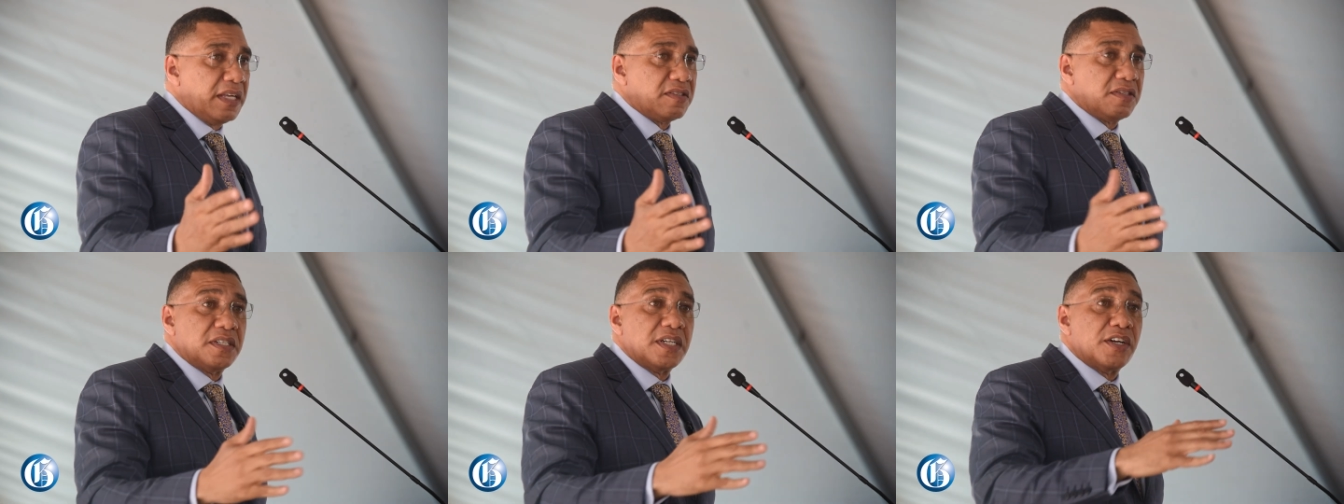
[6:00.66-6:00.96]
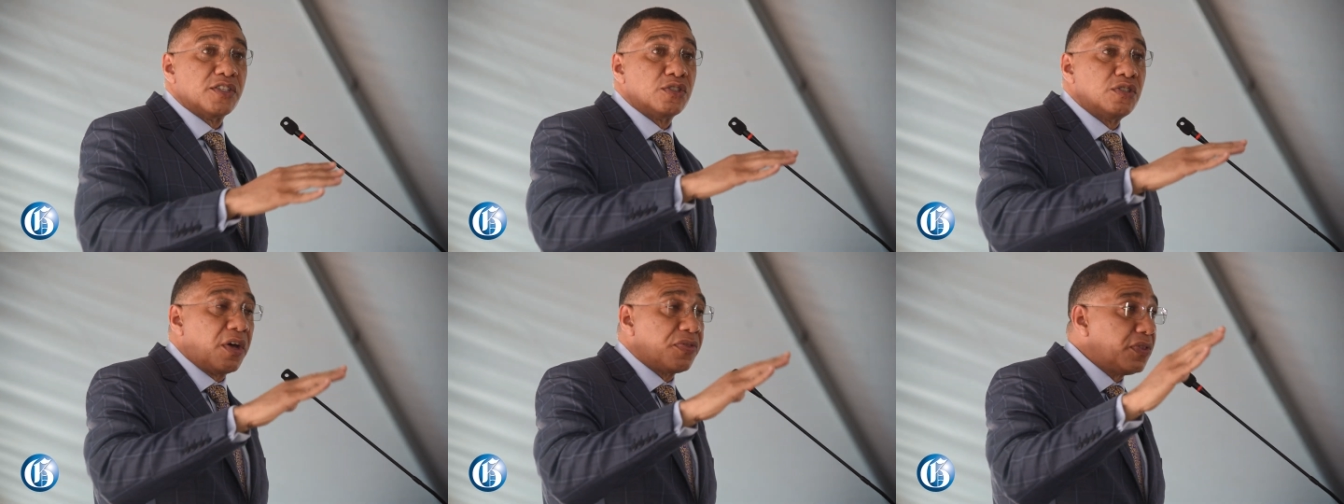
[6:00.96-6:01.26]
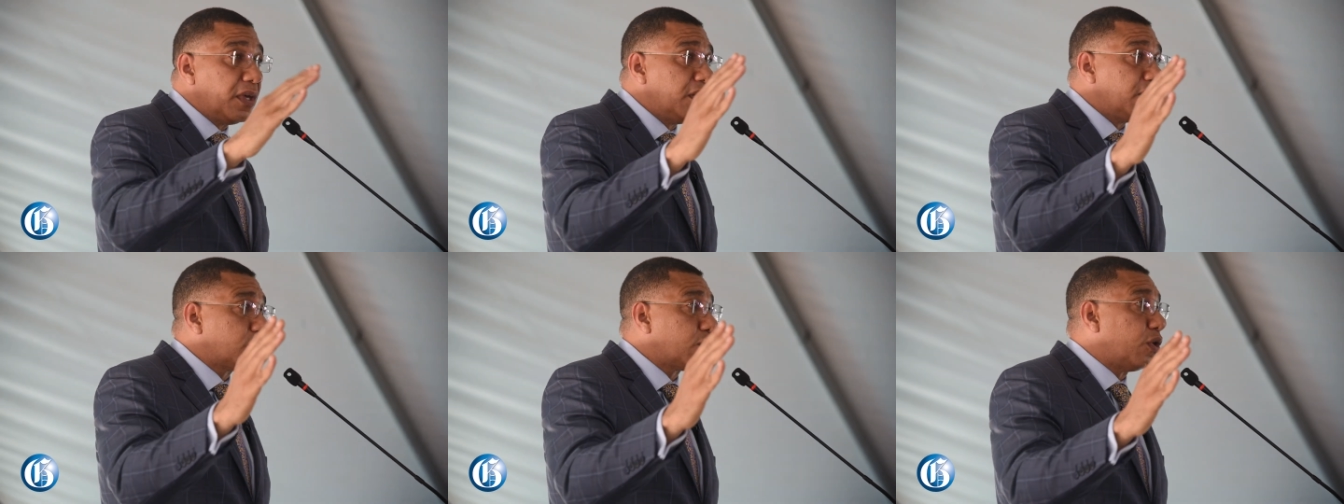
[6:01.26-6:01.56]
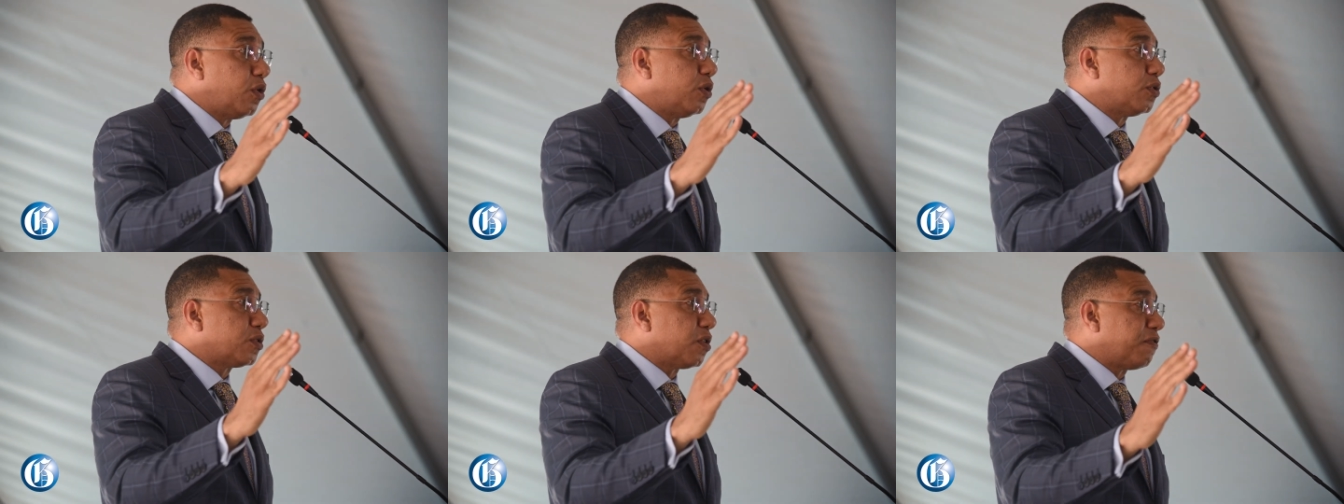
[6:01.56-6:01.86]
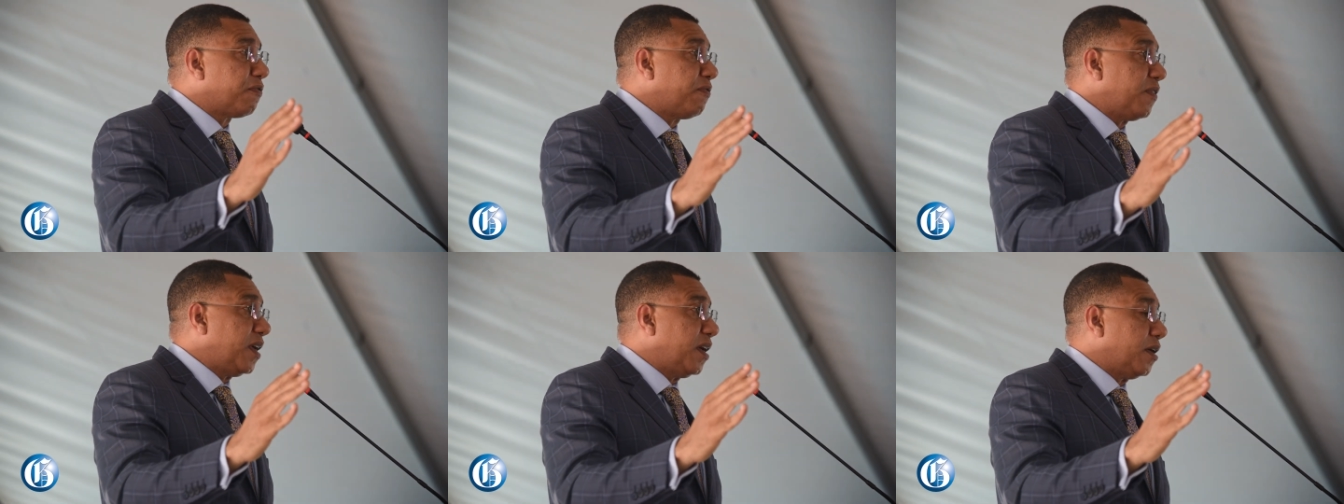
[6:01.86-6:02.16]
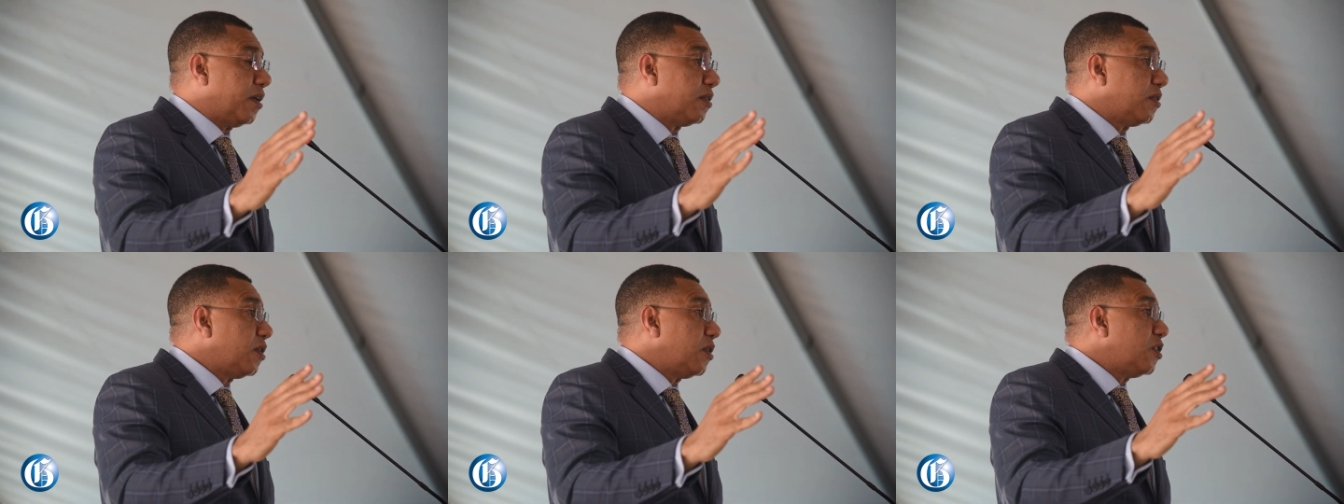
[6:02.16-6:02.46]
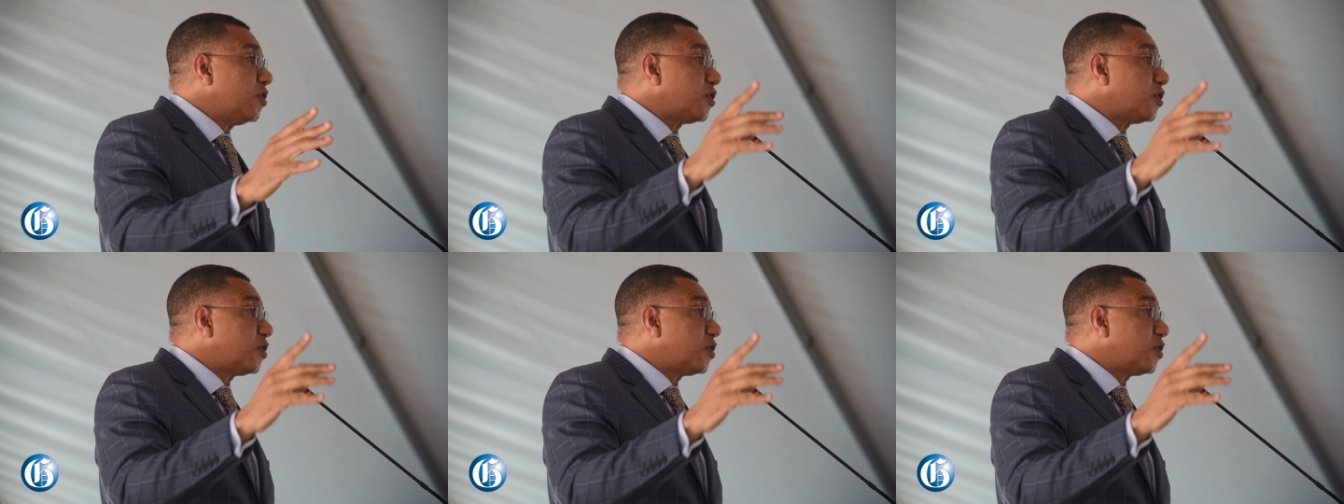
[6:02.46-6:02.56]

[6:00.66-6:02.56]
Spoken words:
it. There's nothing to fear.